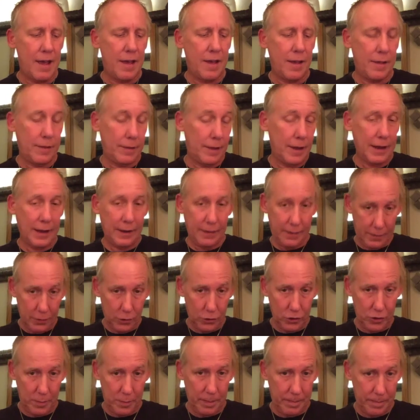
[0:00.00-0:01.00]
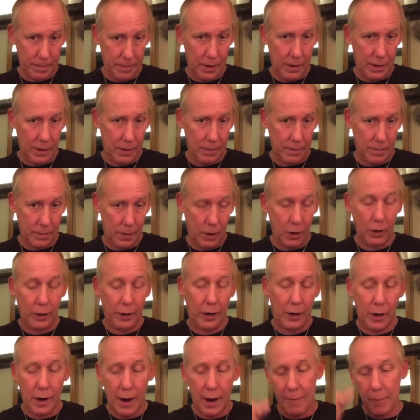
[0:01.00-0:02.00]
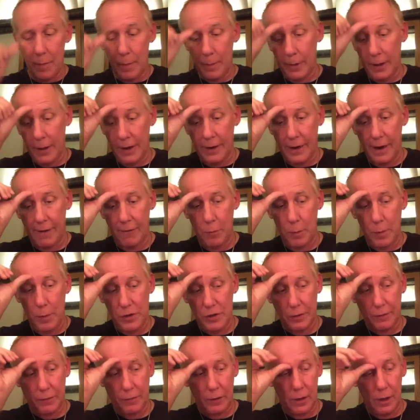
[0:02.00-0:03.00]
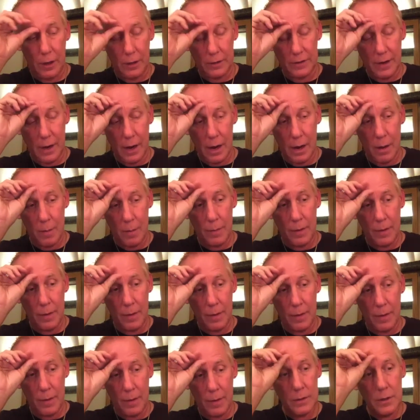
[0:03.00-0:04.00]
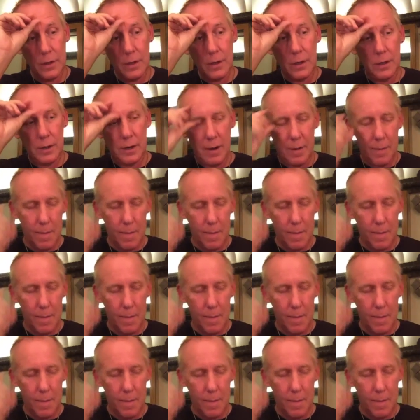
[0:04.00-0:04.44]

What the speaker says: I had, like I told you earlier, I've been playing cover music for a long time and